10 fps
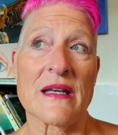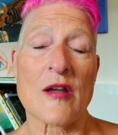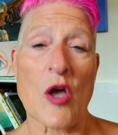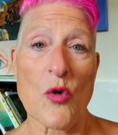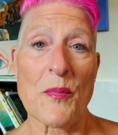
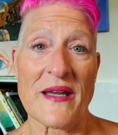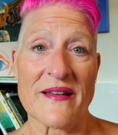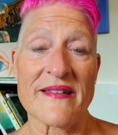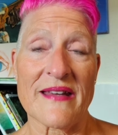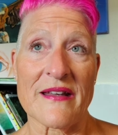
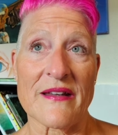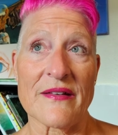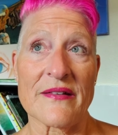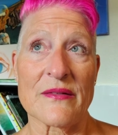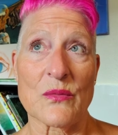coping
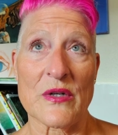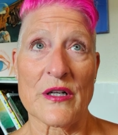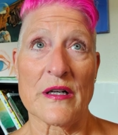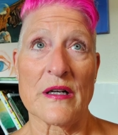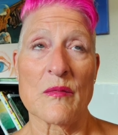skills
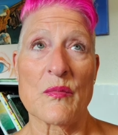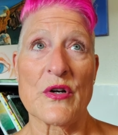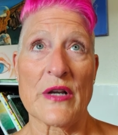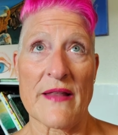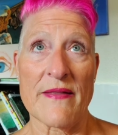were
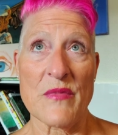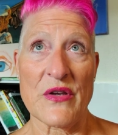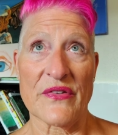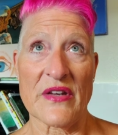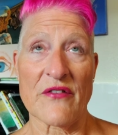put on the
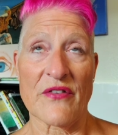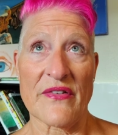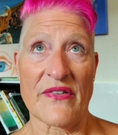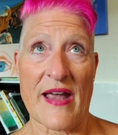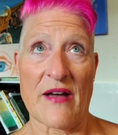music for
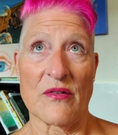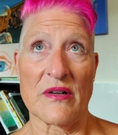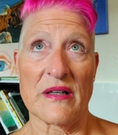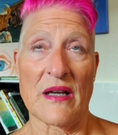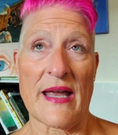sound.